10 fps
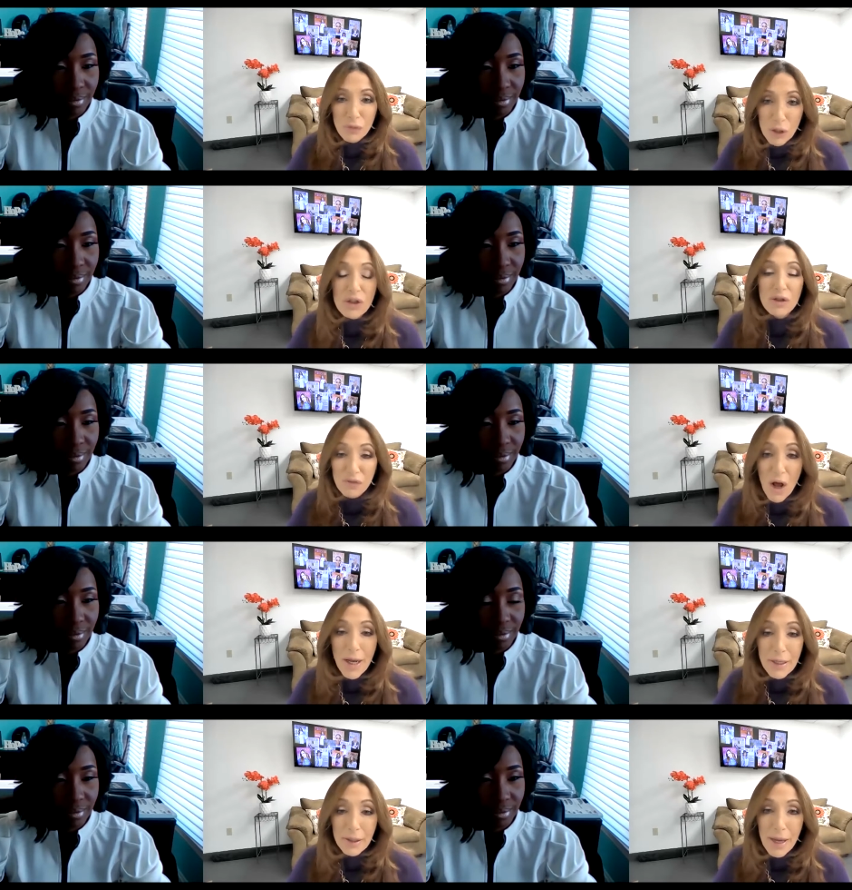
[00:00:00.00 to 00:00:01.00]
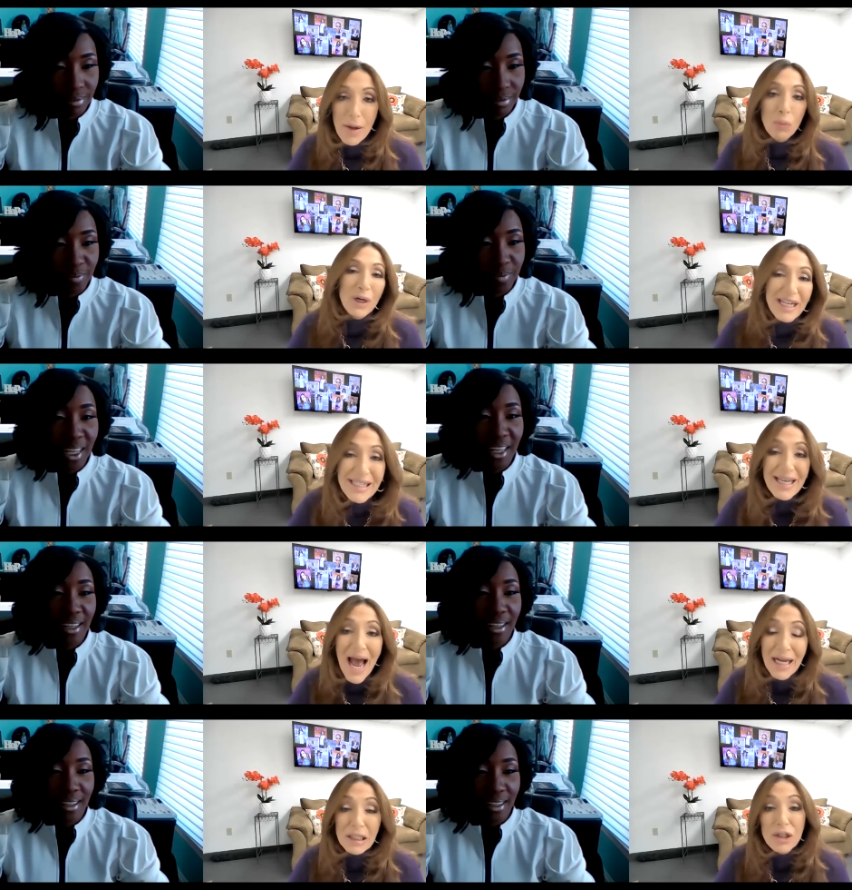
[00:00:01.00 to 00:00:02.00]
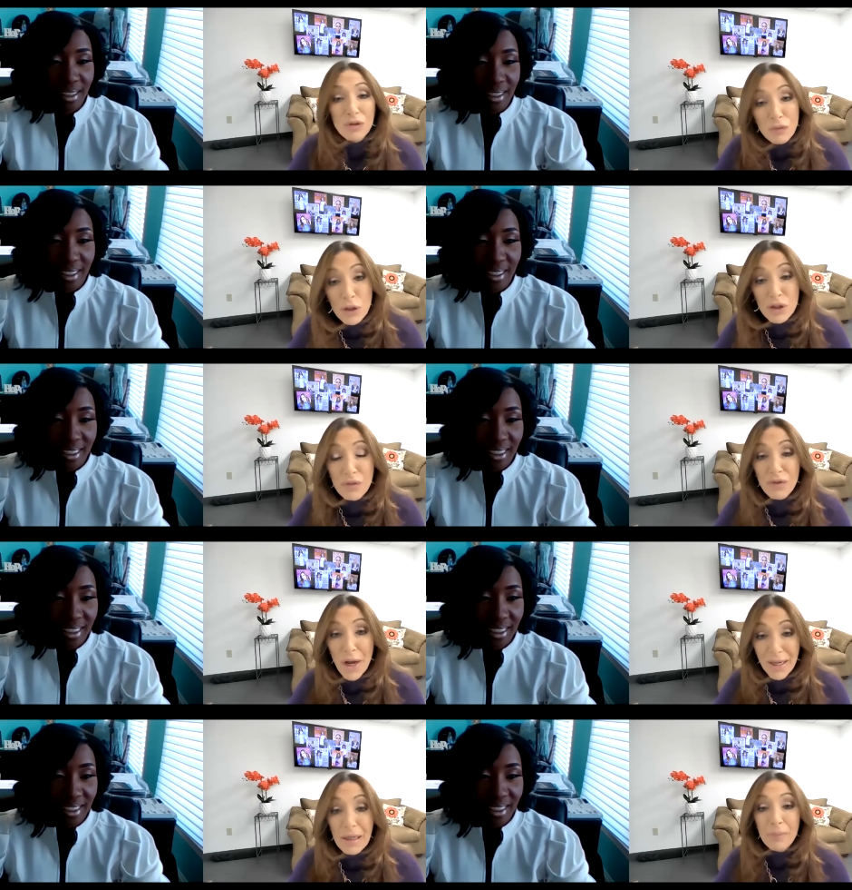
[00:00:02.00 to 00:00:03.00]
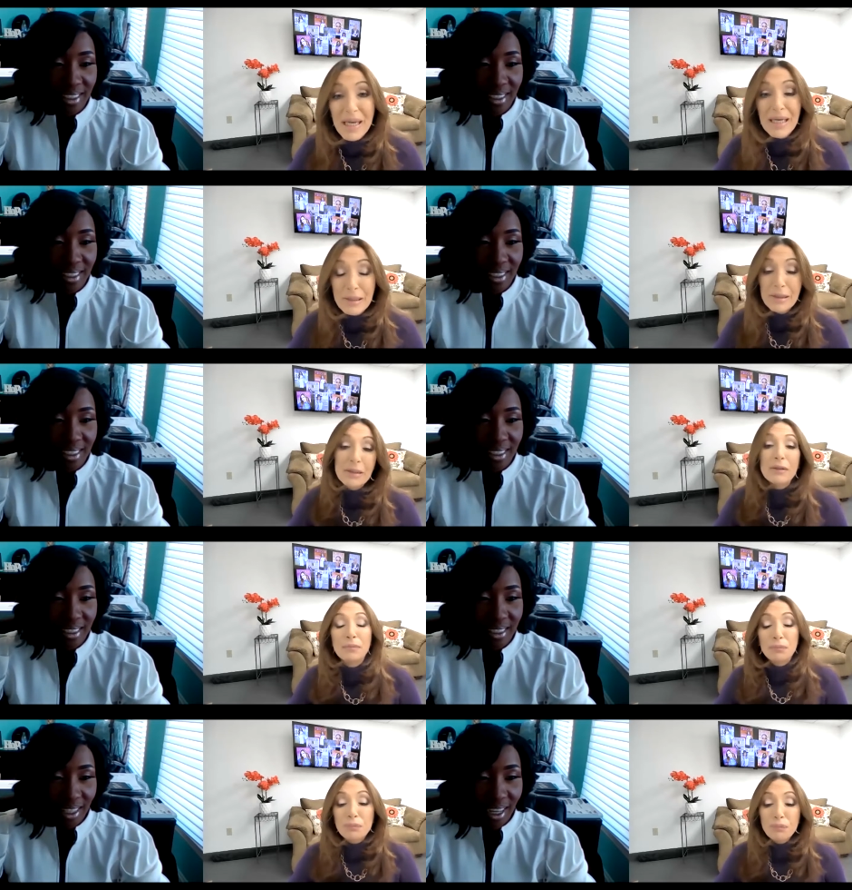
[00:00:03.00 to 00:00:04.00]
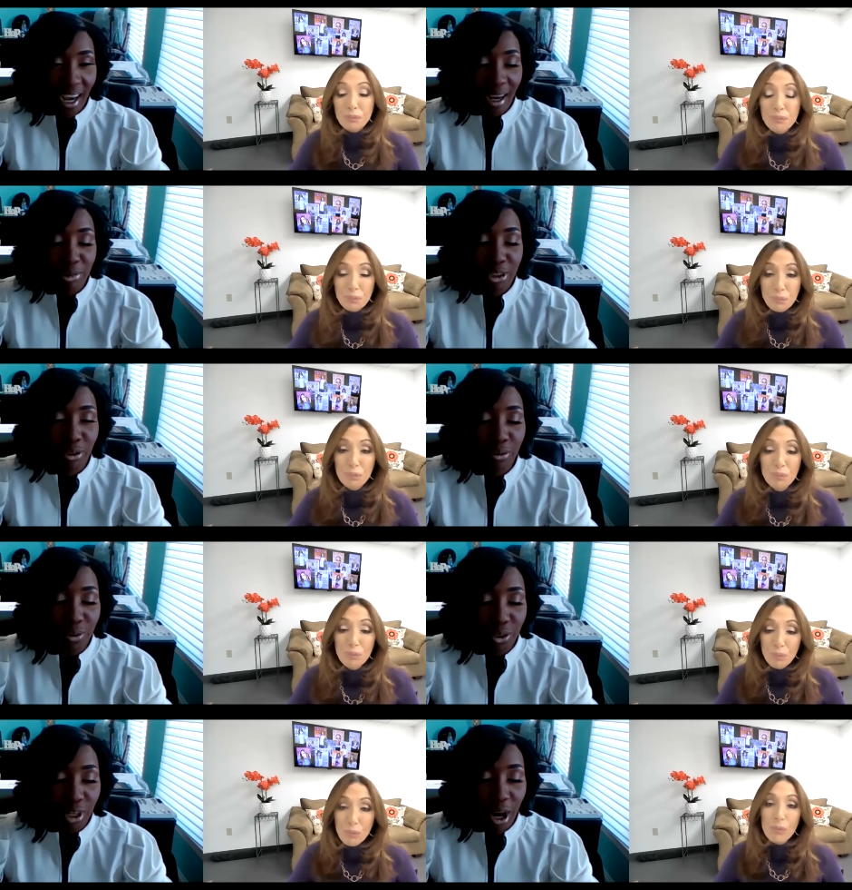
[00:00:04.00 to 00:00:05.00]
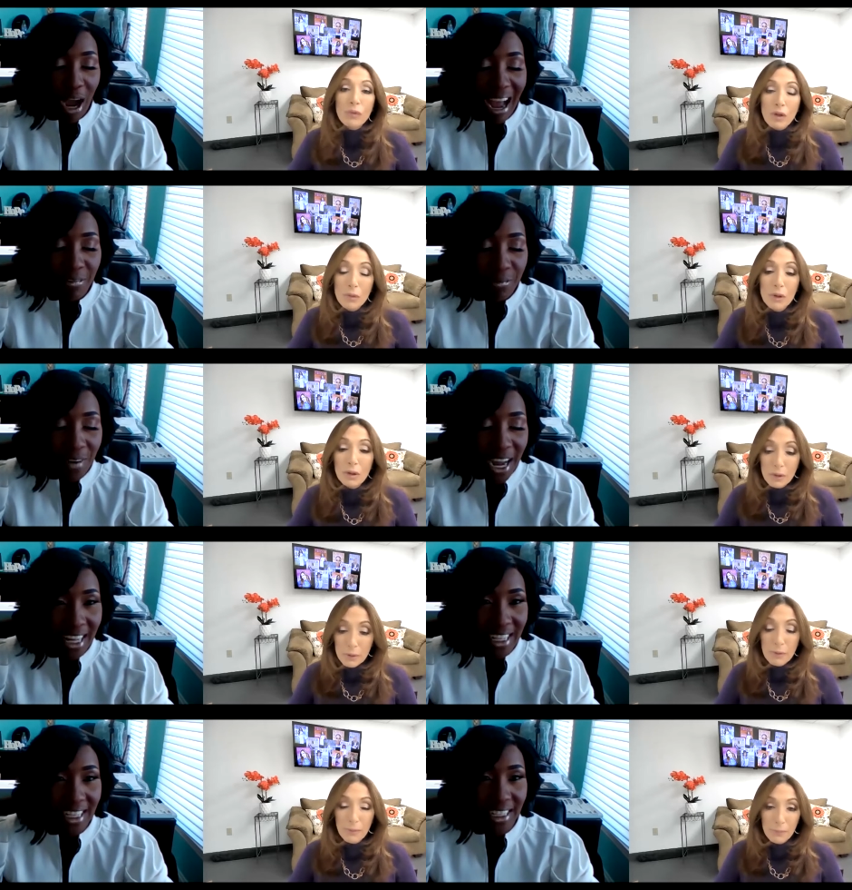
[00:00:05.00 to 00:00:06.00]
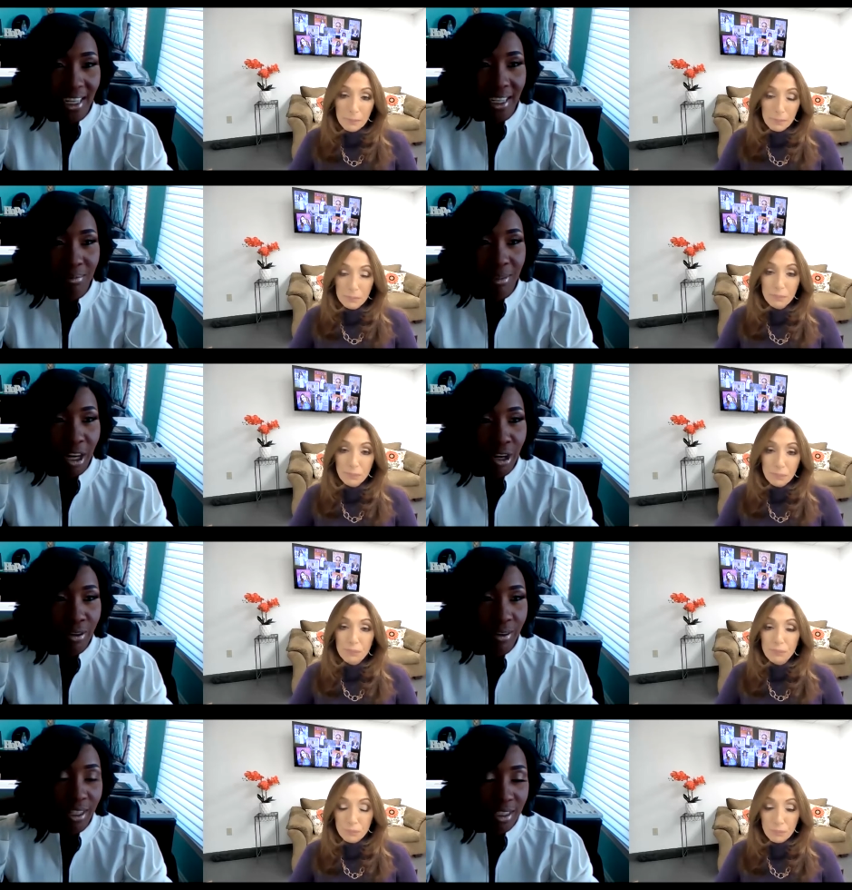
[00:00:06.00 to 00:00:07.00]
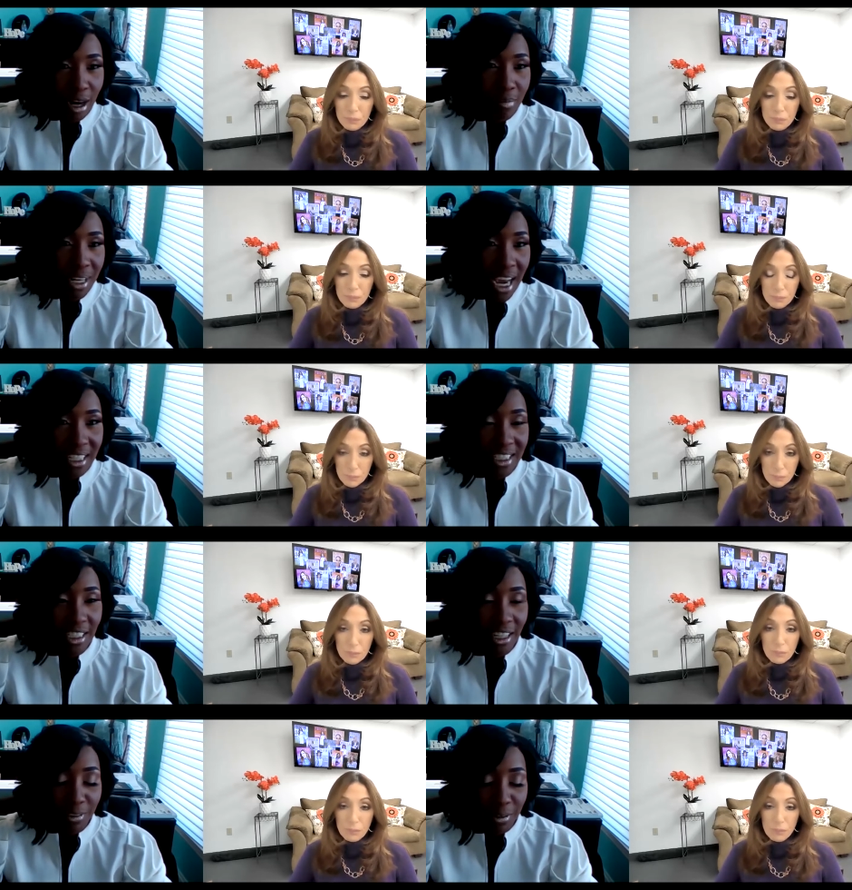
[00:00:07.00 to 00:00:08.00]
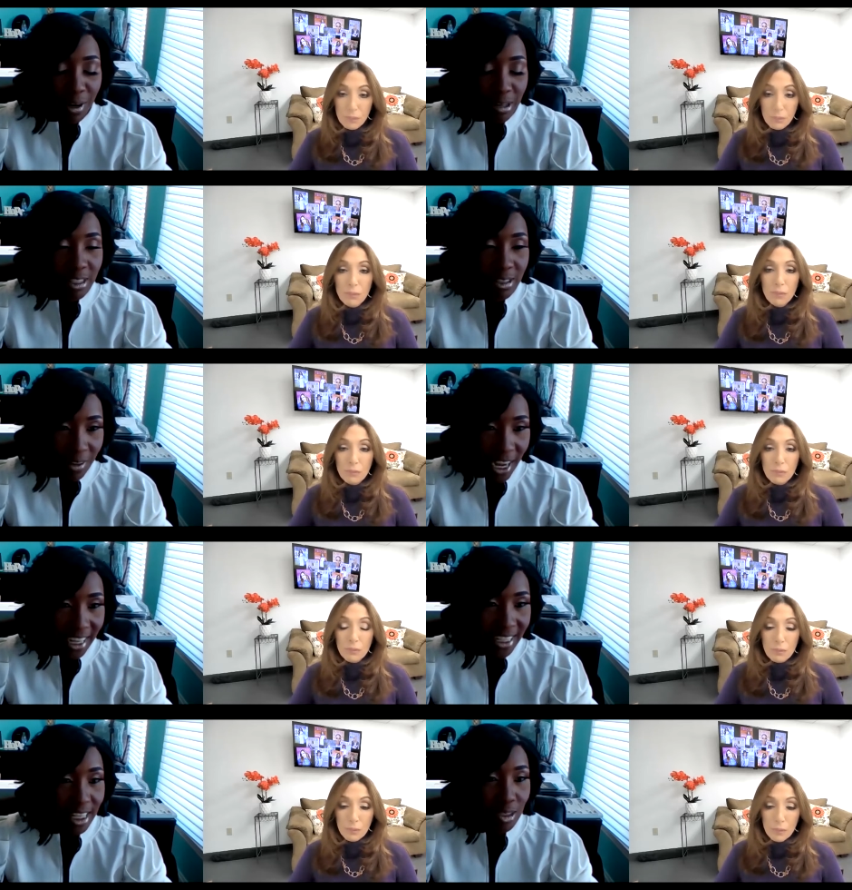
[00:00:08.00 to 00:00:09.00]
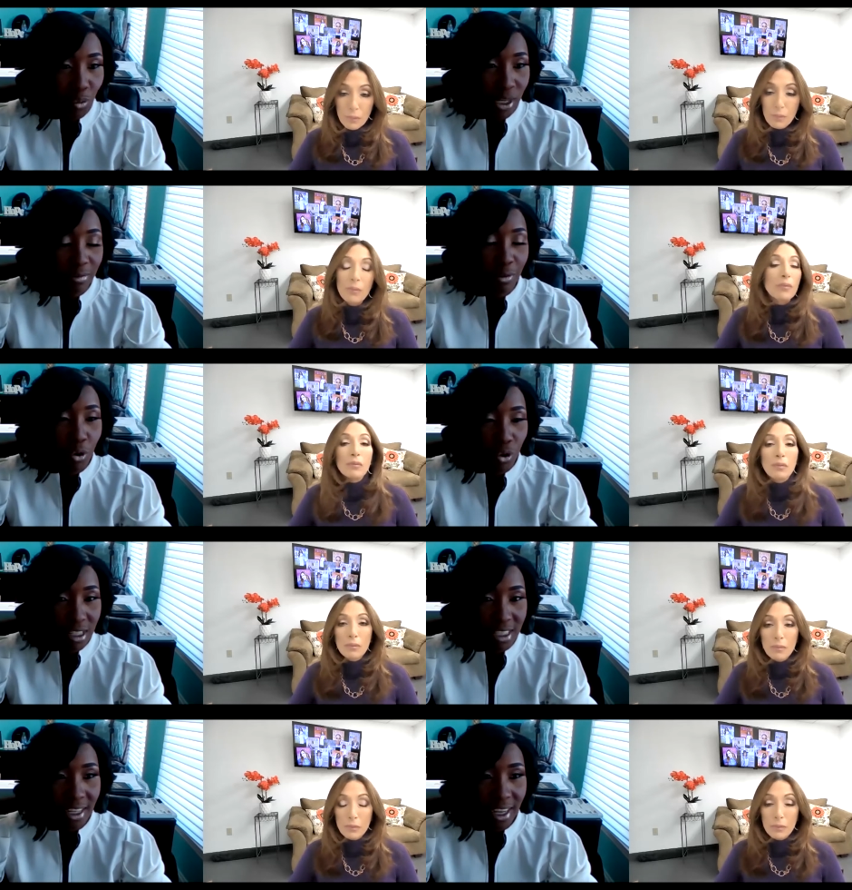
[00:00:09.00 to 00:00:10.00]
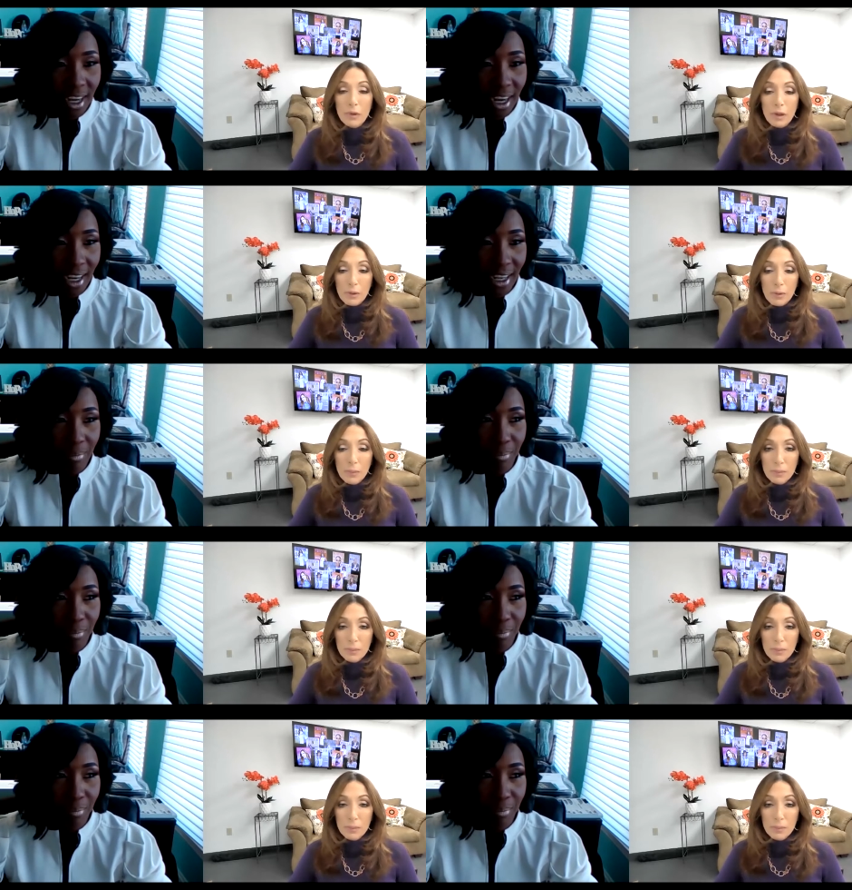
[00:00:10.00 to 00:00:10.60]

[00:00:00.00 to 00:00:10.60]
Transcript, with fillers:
Speaker 1: diversifying and what exactly diversifying means. Um, true, you
Speaker 2: know, I finally um, learned the terminology of diversifying is when, of course, uh,